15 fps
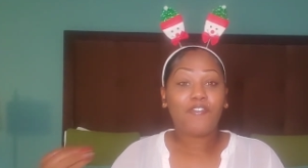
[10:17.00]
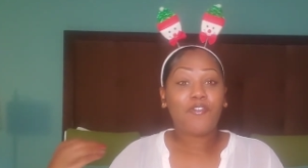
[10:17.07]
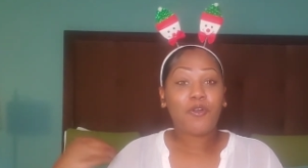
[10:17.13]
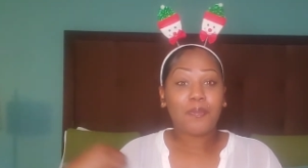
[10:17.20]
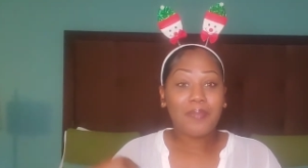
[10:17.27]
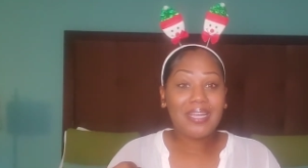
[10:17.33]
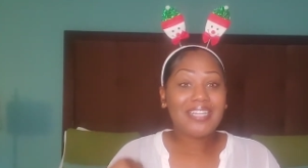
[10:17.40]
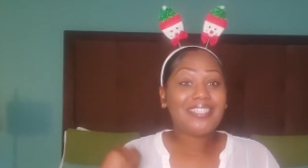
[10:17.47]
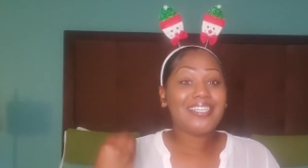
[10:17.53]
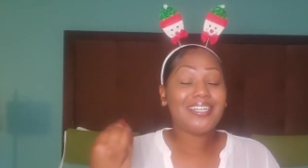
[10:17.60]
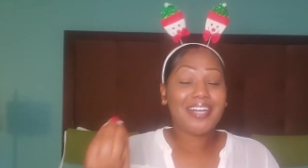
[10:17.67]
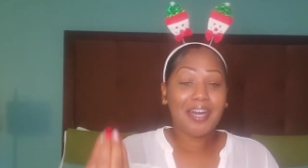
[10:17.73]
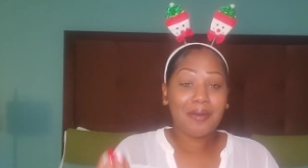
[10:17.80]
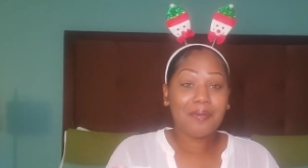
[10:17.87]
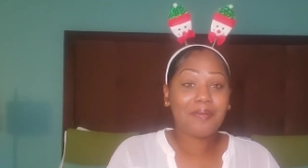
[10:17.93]
for me to
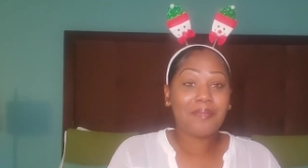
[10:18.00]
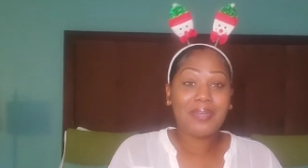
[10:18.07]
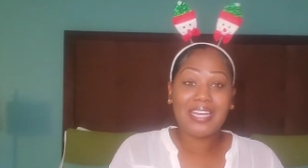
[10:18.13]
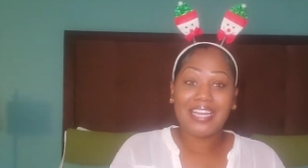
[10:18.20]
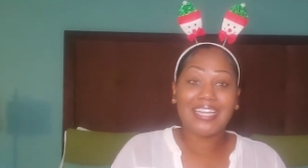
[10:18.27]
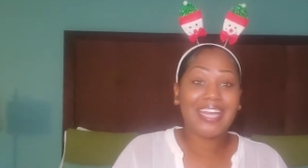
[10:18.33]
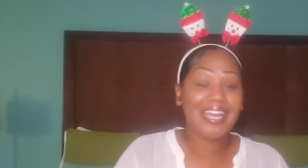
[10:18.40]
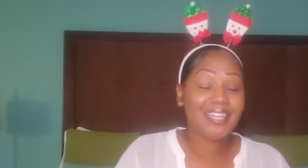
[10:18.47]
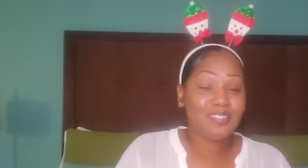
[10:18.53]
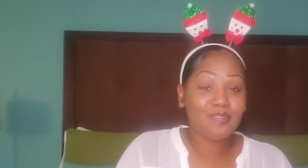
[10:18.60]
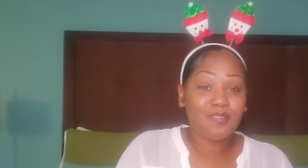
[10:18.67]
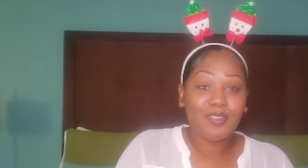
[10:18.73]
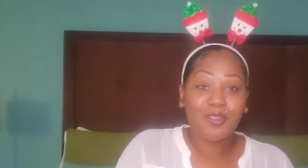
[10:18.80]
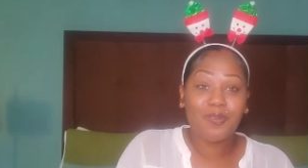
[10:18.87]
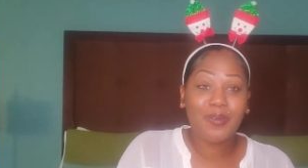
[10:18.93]
come and be a
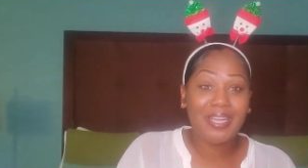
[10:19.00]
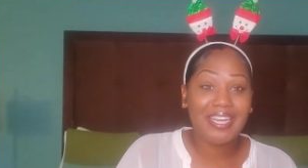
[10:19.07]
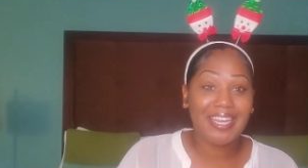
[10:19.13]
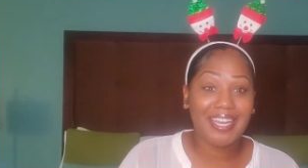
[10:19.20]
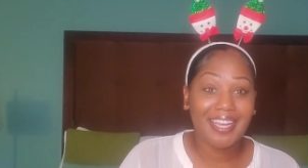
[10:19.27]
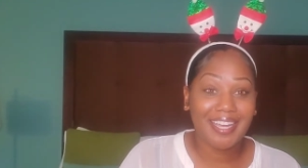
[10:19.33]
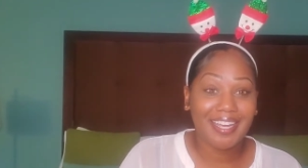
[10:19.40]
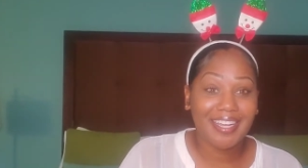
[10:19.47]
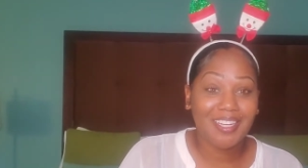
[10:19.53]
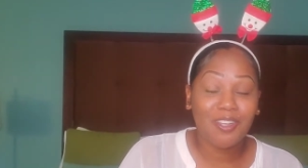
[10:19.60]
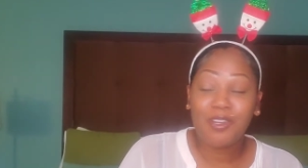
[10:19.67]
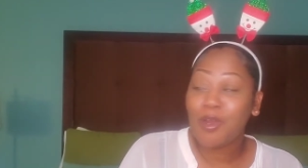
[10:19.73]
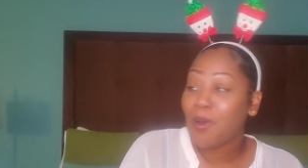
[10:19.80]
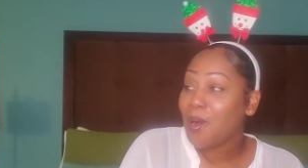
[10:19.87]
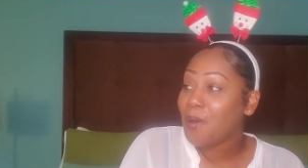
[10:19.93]
guest for the weekend?
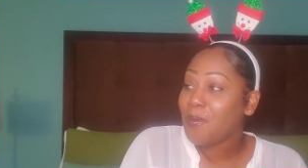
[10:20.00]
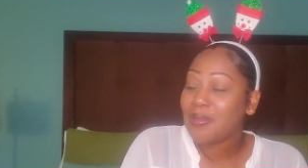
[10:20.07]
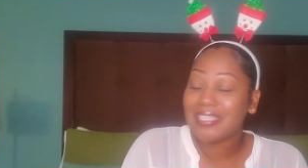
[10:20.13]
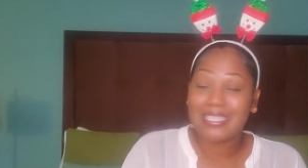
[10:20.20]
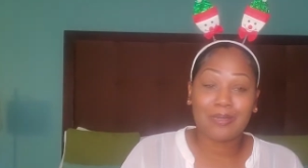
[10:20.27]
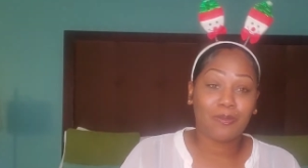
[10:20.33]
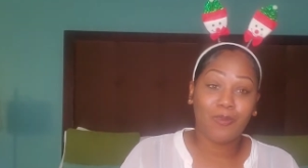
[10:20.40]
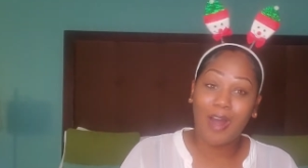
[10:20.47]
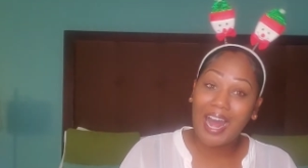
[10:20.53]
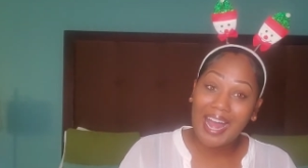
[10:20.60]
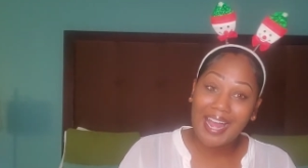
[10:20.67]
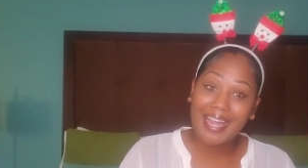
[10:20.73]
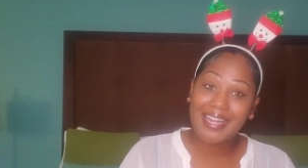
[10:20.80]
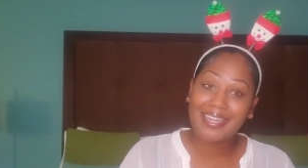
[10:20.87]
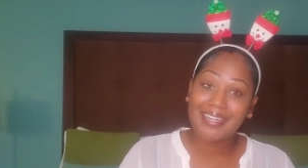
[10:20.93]
You know I want some
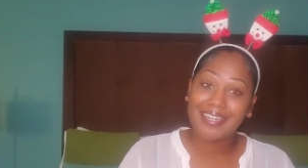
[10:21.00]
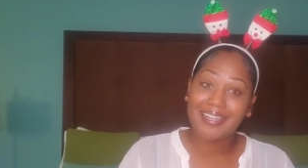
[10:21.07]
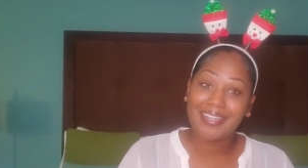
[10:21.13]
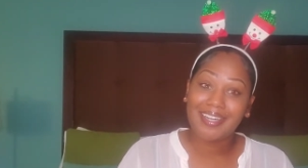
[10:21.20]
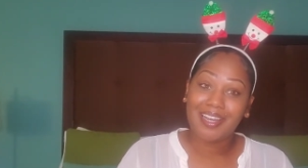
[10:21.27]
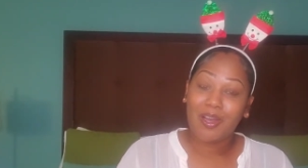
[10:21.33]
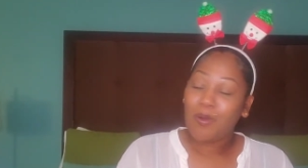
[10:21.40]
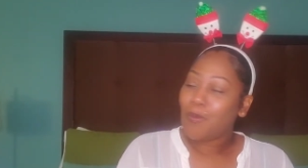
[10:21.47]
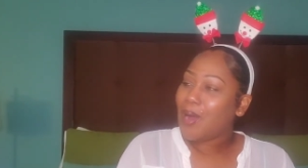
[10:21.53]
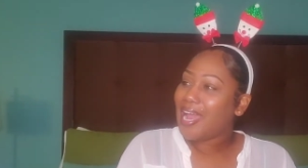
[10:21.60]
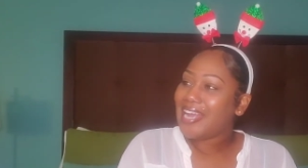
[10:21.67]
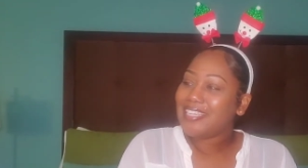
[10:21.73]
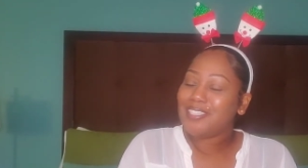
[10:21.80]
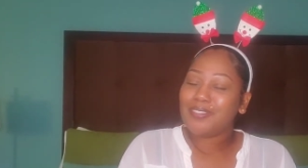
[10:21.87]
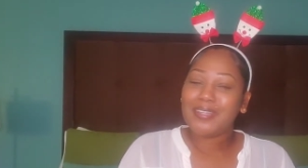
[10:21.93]
wine. Why
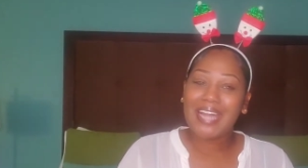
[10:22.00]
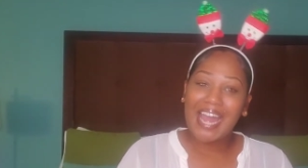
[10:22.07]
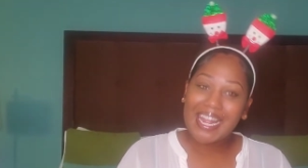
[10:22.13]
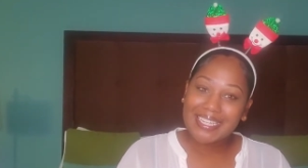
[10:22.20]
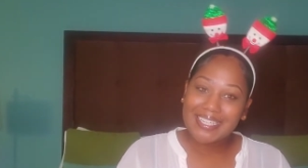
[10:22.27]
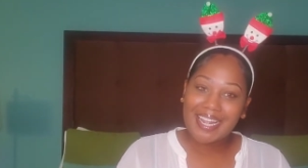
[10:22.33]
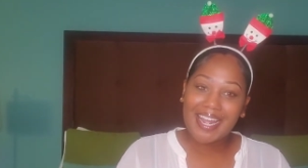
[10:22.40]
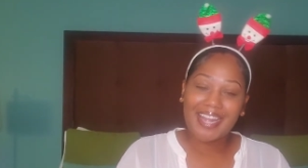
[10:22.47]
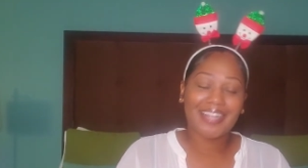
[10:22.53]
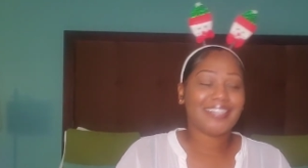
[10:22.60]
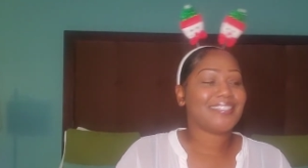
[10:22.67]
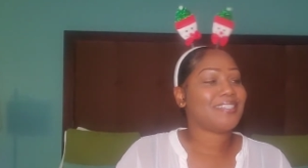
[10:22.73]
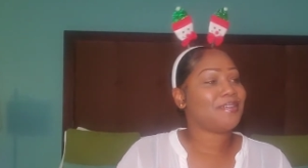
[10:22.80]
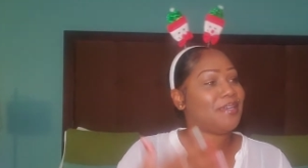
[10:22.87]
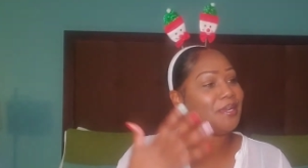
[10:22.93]
ain't you got
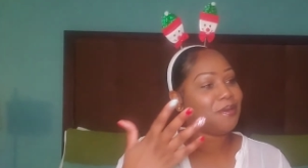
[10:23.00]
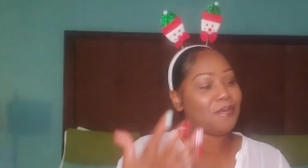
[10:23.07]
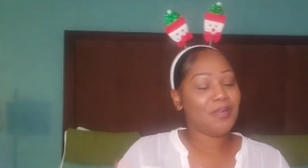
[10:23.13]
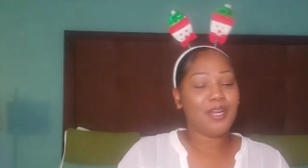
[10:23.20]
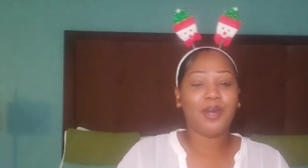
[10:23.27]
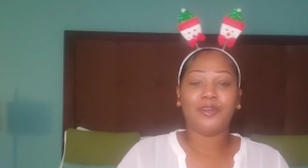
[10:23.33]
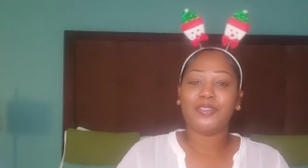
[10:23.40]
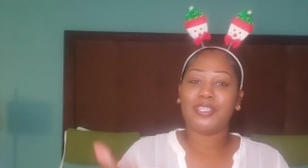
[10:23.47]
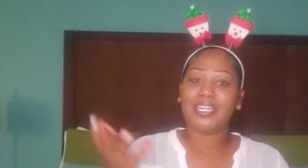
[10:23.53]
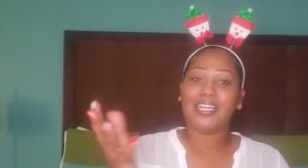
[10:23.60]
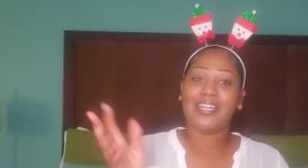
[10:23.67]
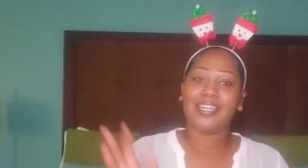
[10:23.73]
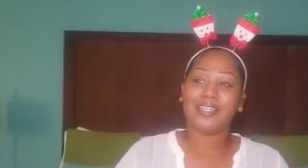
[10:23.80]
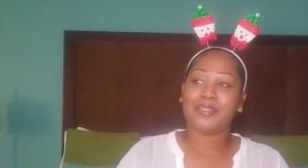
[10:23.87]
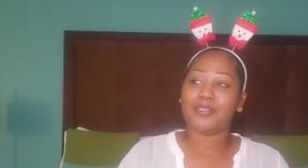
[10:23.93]
that? So here we go to the
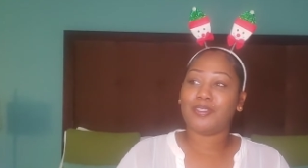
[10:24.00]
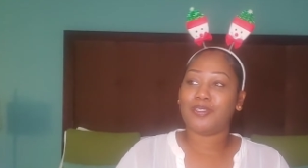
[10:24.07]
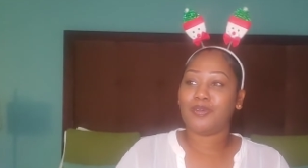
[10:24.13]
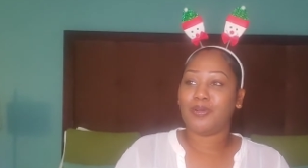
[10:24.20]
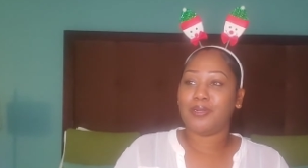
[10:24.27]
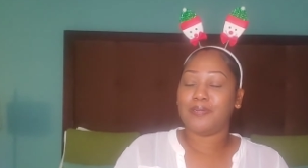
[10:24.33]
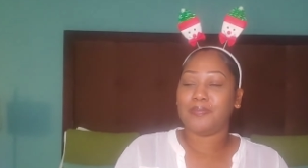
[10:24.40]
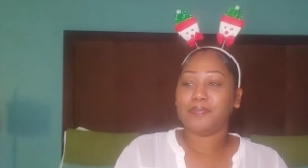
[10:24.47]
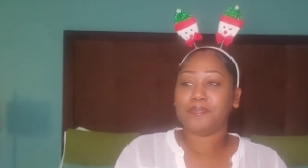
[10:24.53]
liquor store.